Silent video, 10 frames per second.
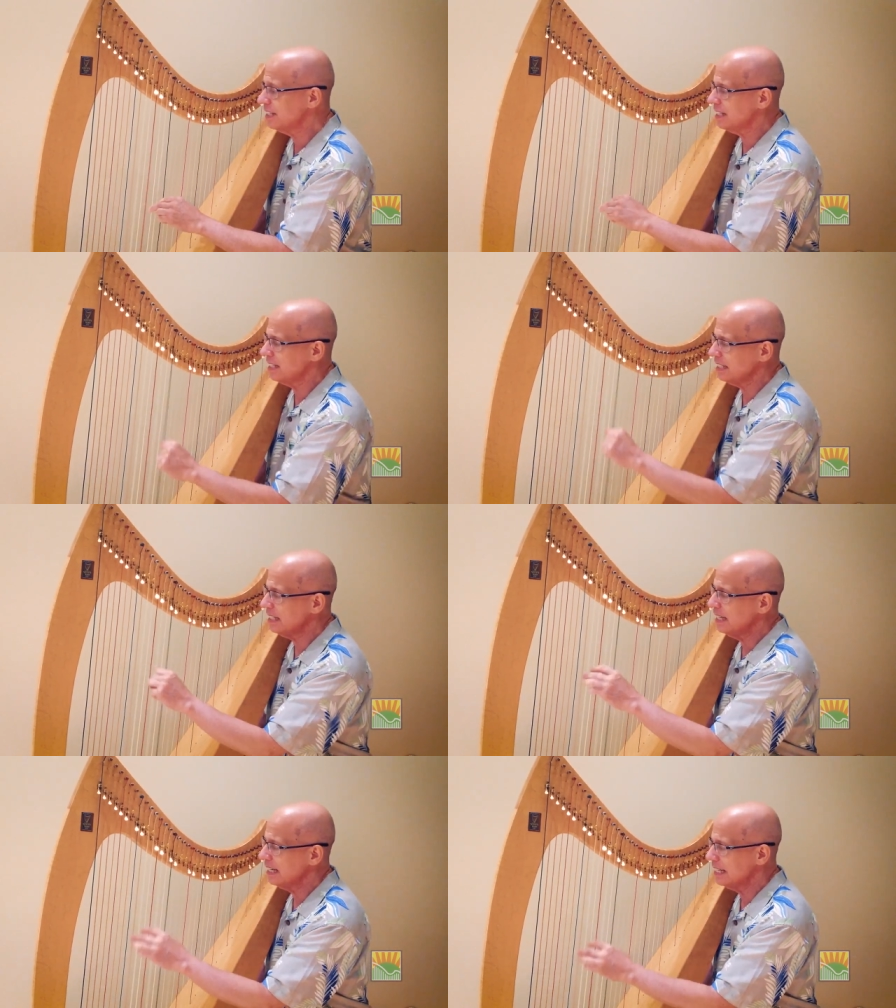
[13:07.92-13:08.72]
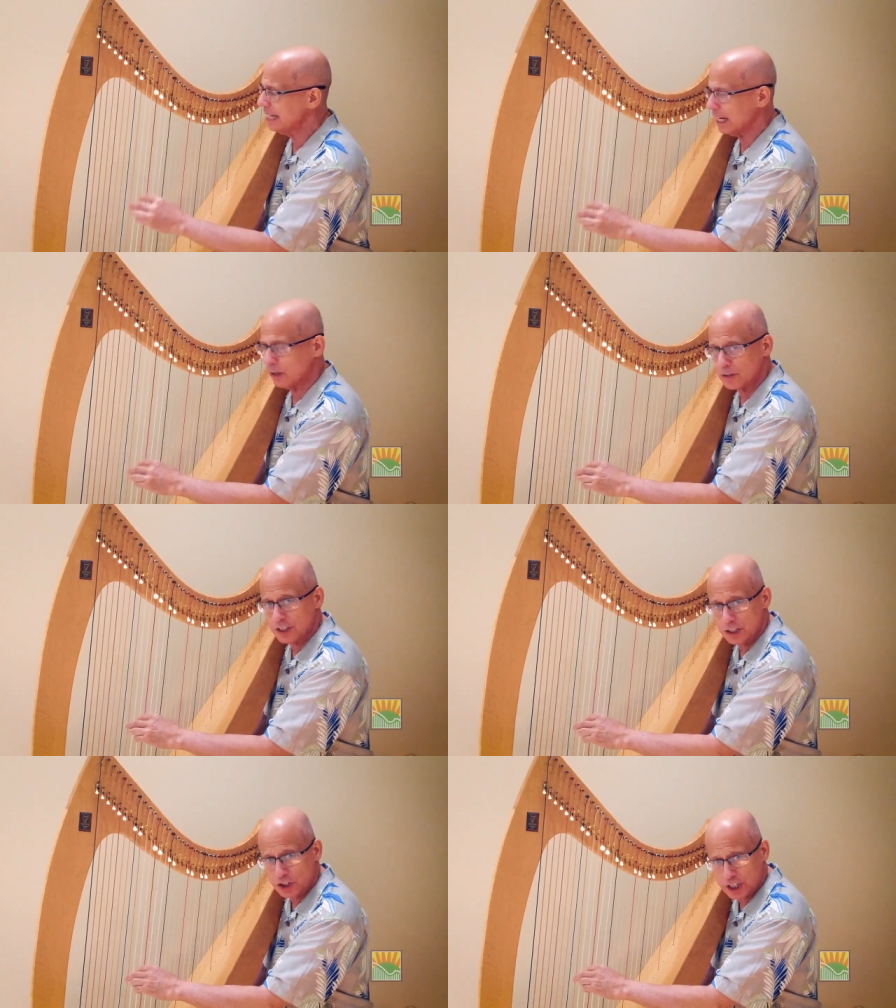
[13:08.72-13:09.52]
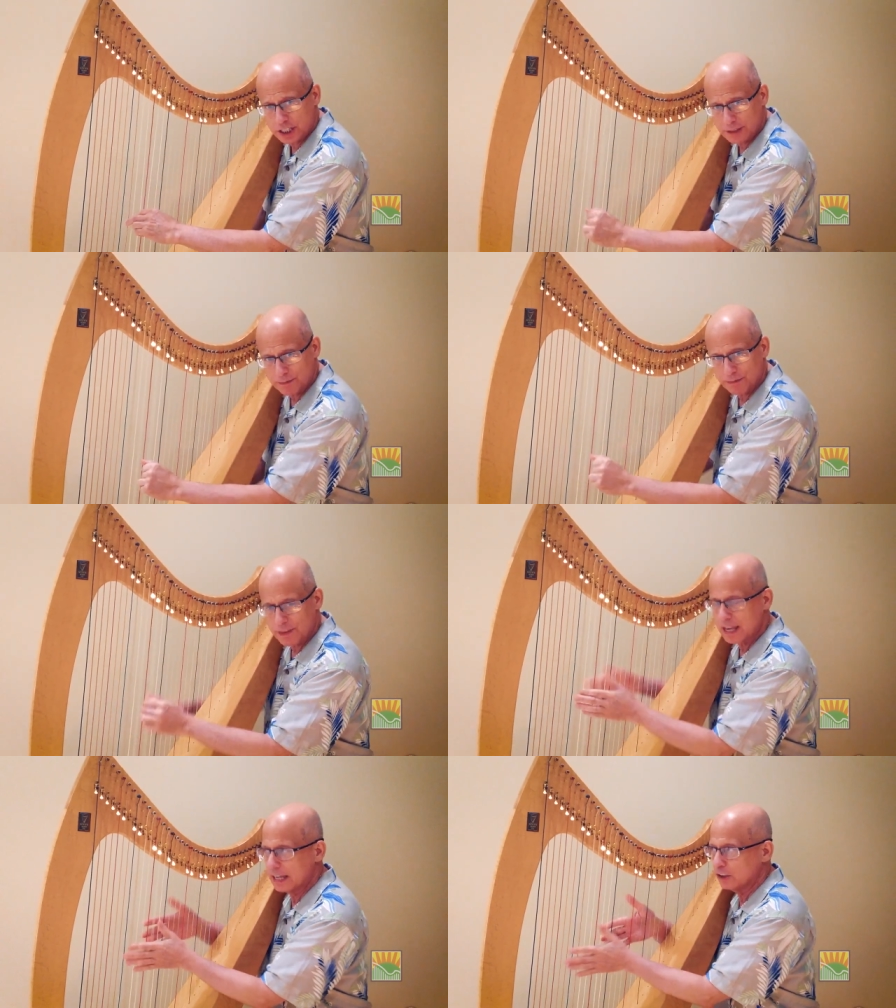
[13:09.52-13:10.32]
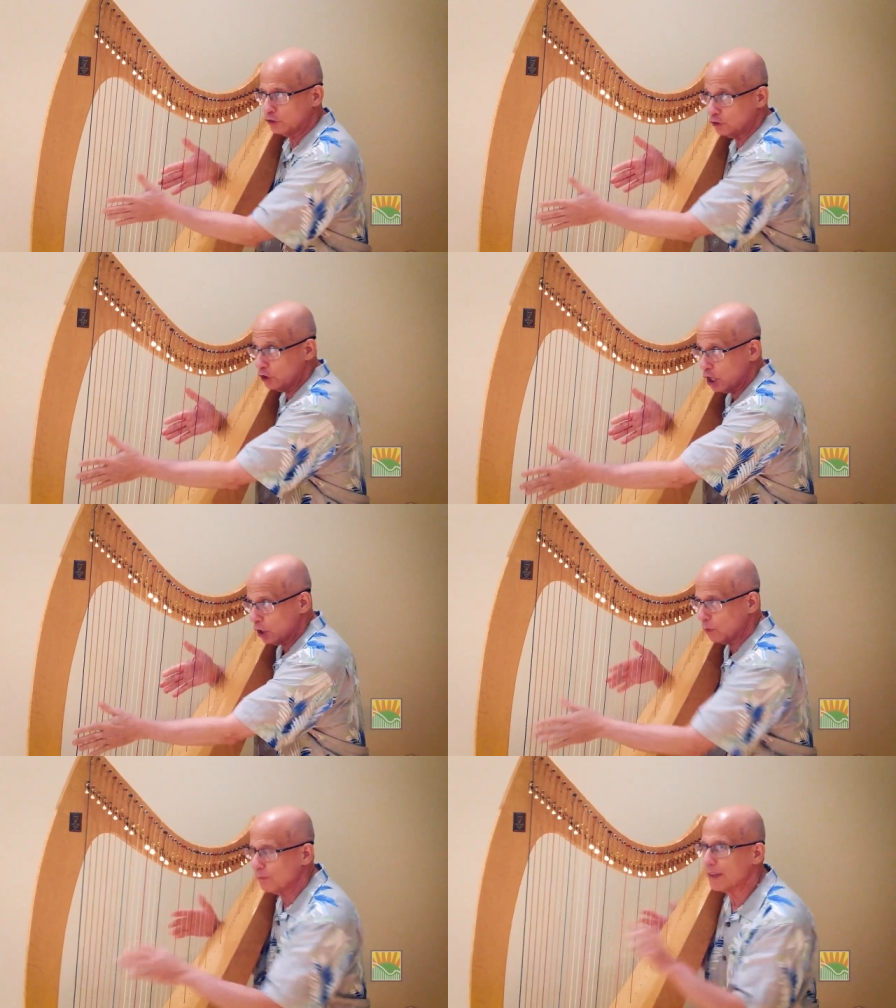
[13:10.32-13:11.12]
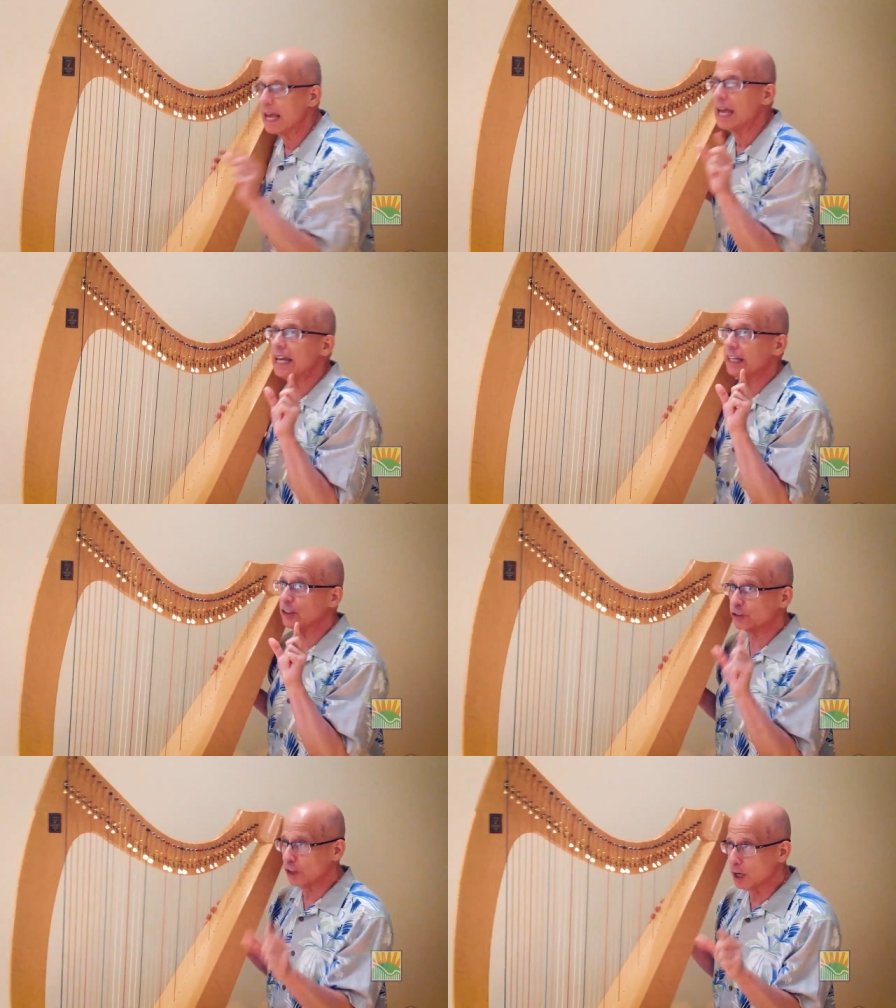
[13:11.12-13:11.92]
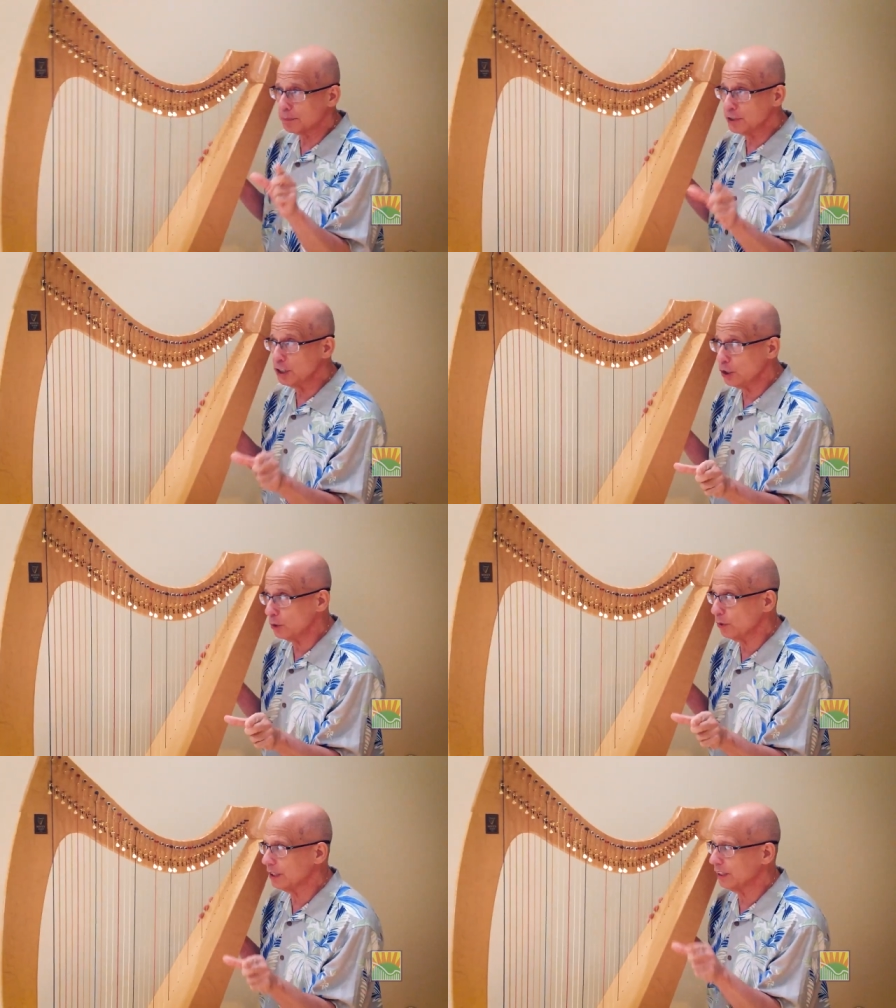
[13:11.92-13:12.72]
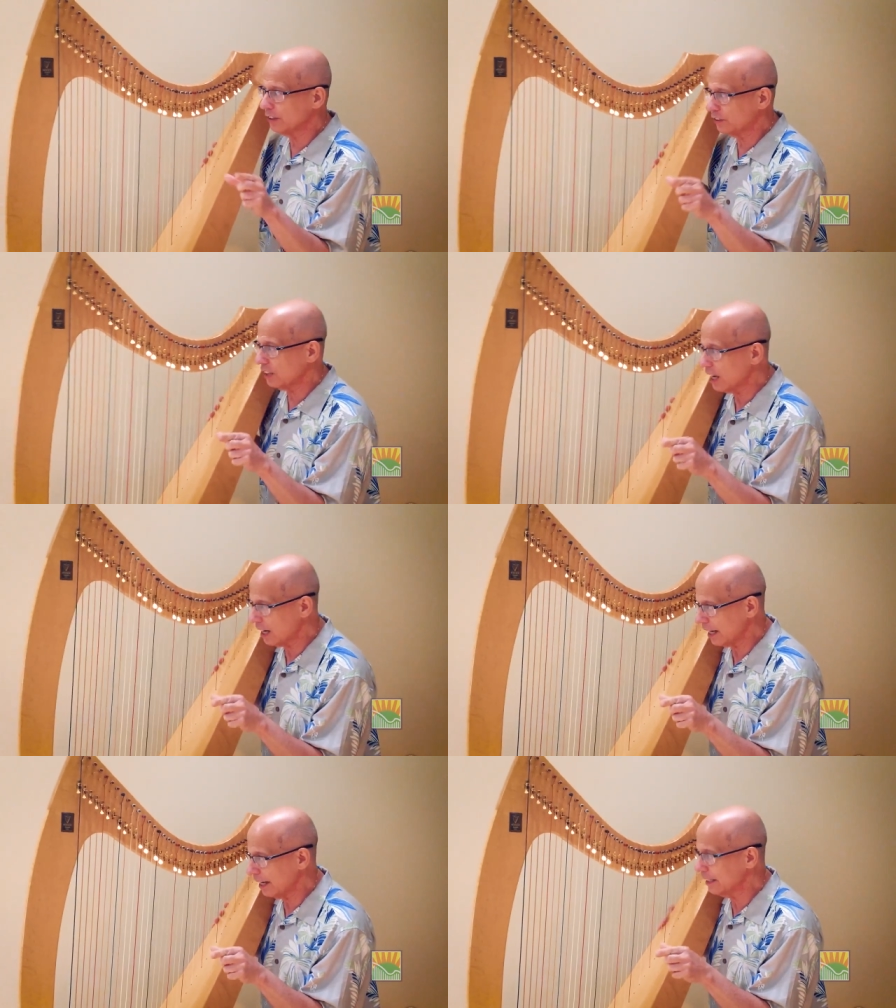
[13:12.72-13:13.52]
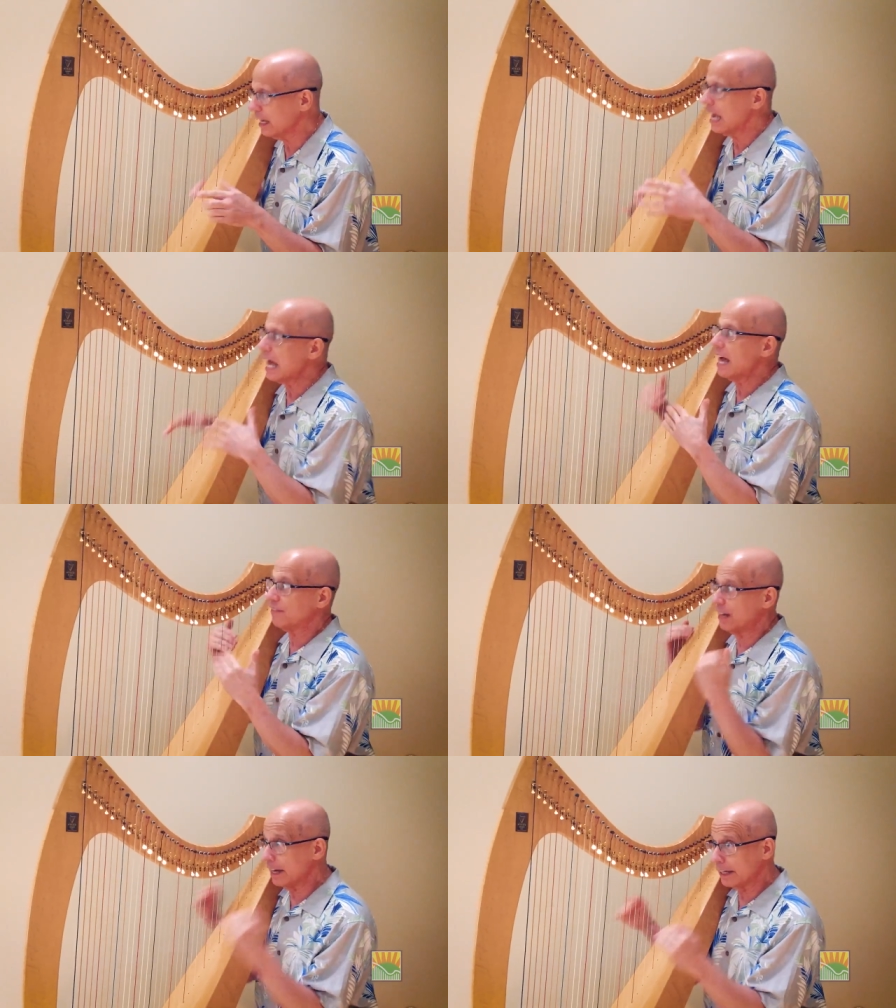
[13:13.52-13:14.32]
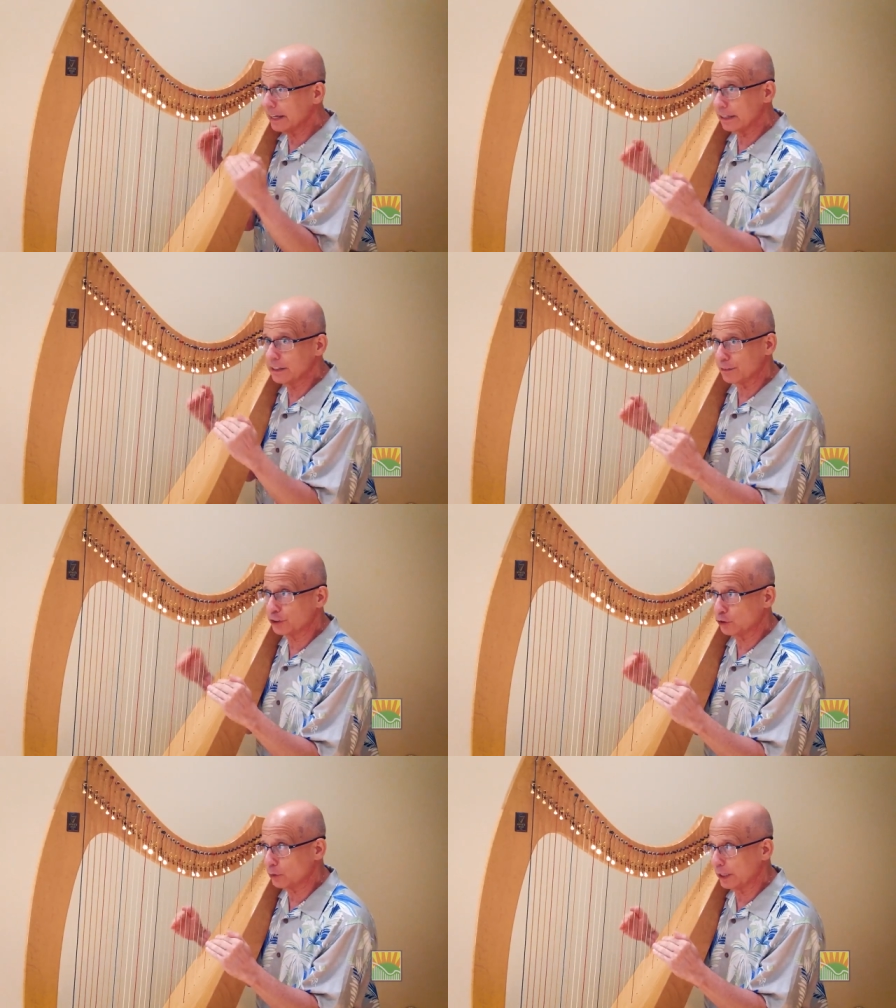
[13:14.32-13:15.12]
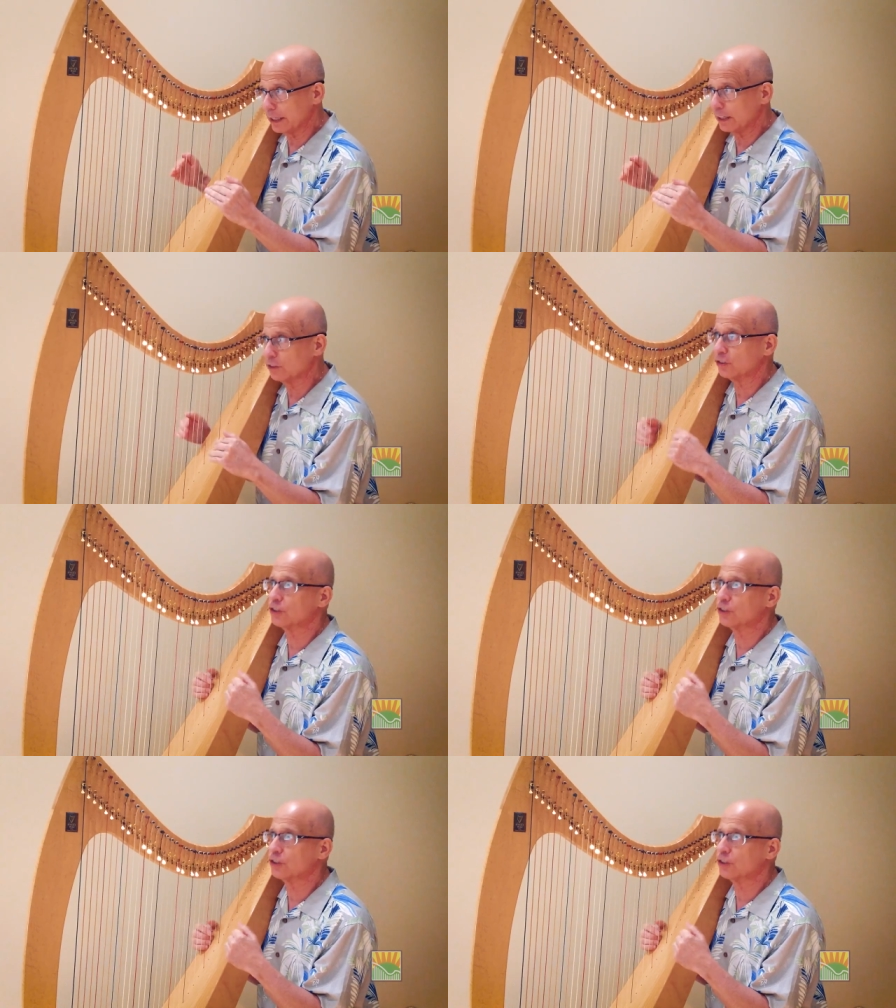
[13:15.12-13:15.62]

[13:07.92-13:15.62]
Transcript: D, down to G. So, it's up to you to decide, have I got enough strings